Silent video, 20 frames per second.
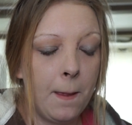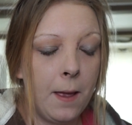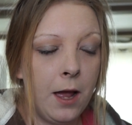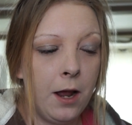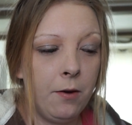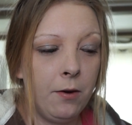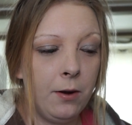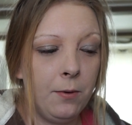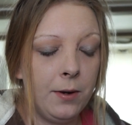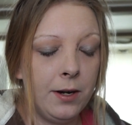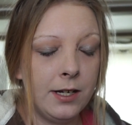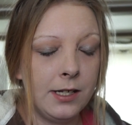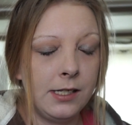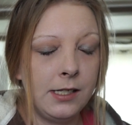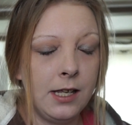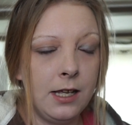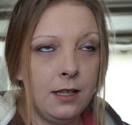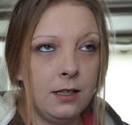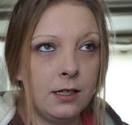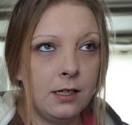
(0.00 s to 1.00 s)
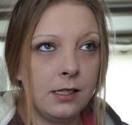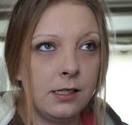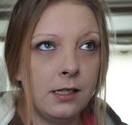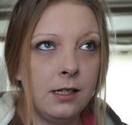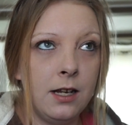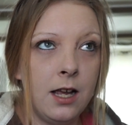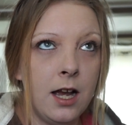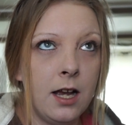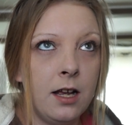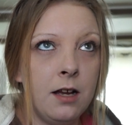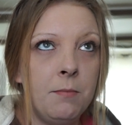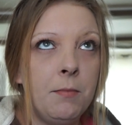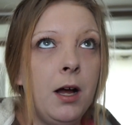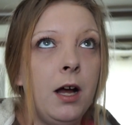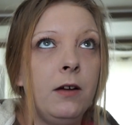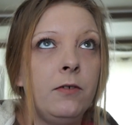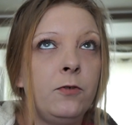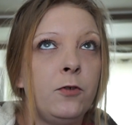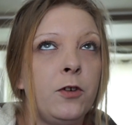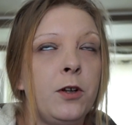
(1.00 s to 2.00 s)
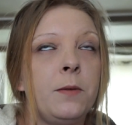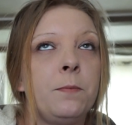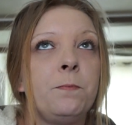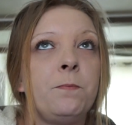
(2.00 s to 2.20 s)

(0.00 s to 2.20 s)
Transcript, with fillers: how do I want to say this and not come off?